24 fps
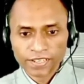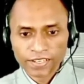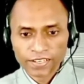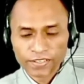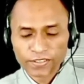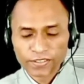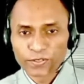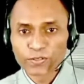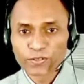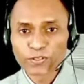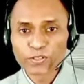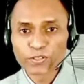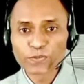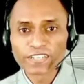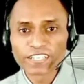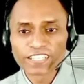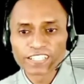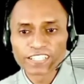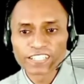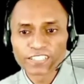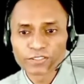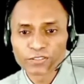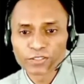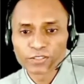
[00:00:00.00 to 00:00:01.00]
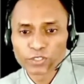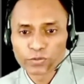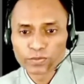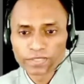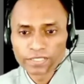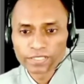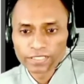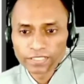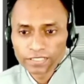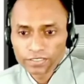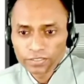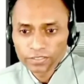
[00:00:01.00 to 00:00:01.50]
Good evening,
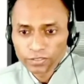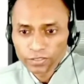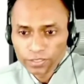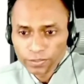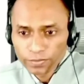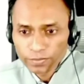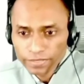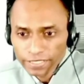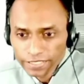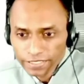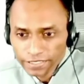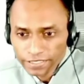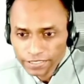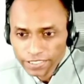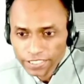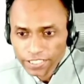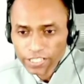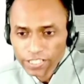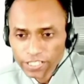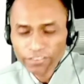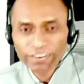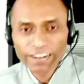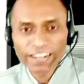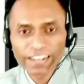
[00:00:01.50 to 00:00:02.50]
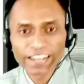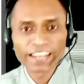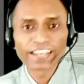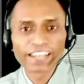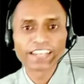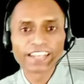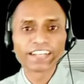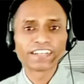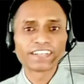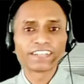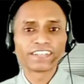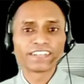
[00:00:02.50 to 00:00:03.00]

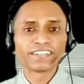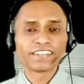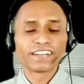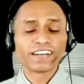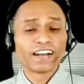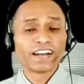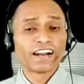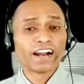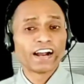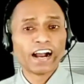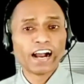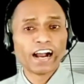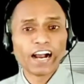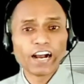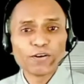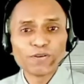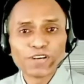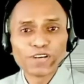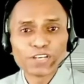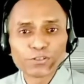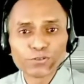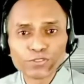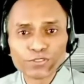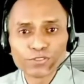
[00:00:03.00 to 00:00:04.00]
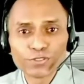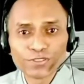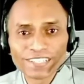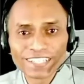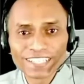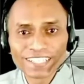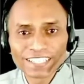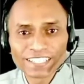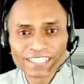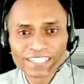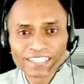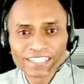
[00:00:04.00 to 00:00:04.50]
children. How are you
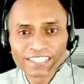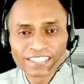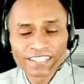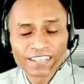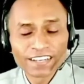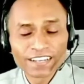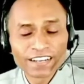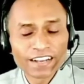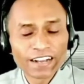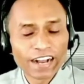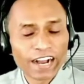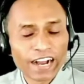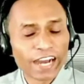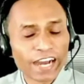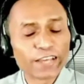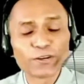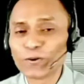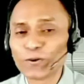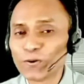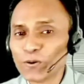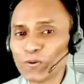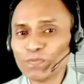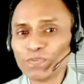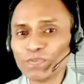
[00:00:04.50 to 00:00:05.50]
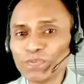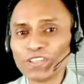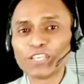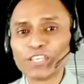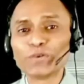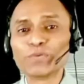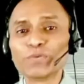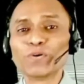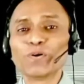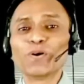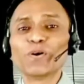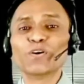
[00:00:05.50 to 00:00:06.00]
doing? I hope you
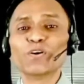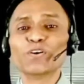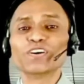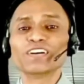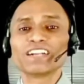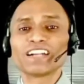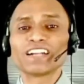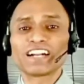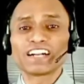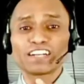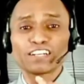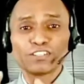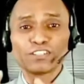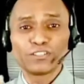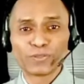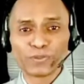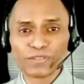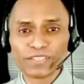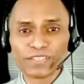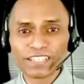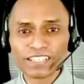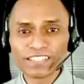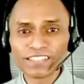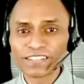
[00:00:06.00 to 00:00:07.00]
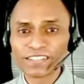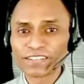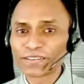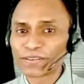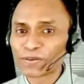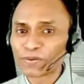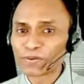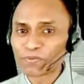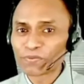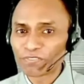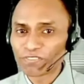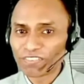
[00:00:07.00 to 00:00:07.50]
all are doing
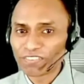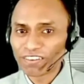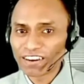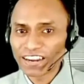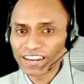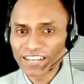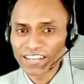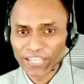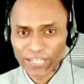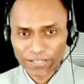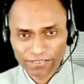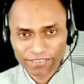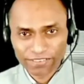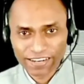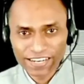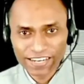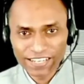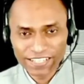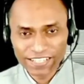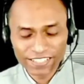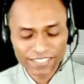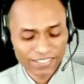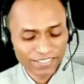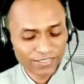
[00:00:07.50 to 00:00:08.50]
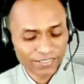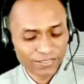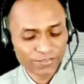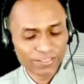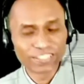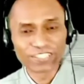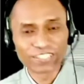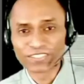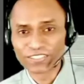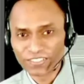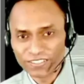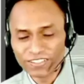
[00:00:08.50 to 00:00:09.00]
fine, right?
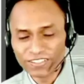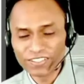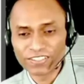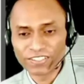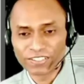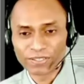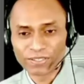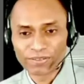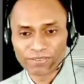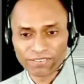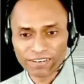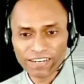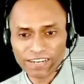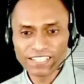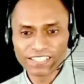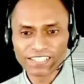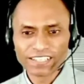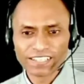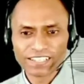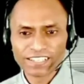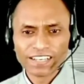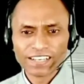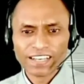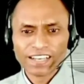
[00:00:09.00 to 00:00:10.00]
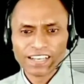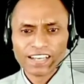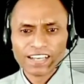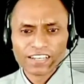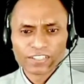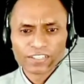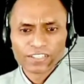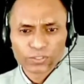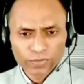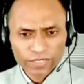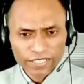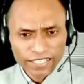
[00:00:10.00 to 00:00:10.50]
Doing good, right?
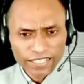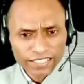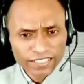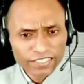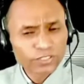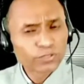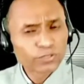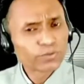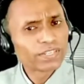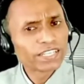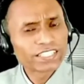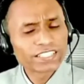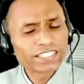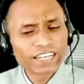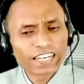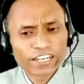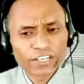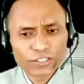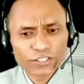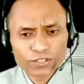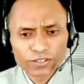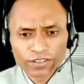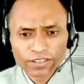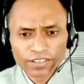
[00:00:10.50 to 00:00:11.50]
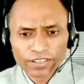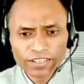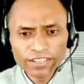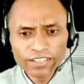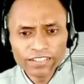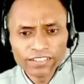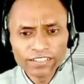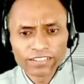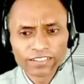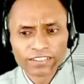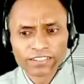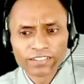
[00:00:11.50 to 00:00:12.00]
In today's lesson,
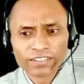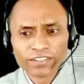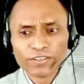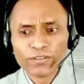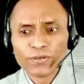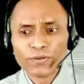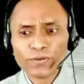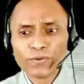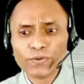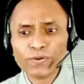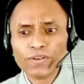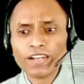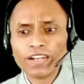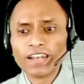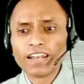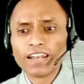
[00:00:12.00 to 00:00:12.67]
we'll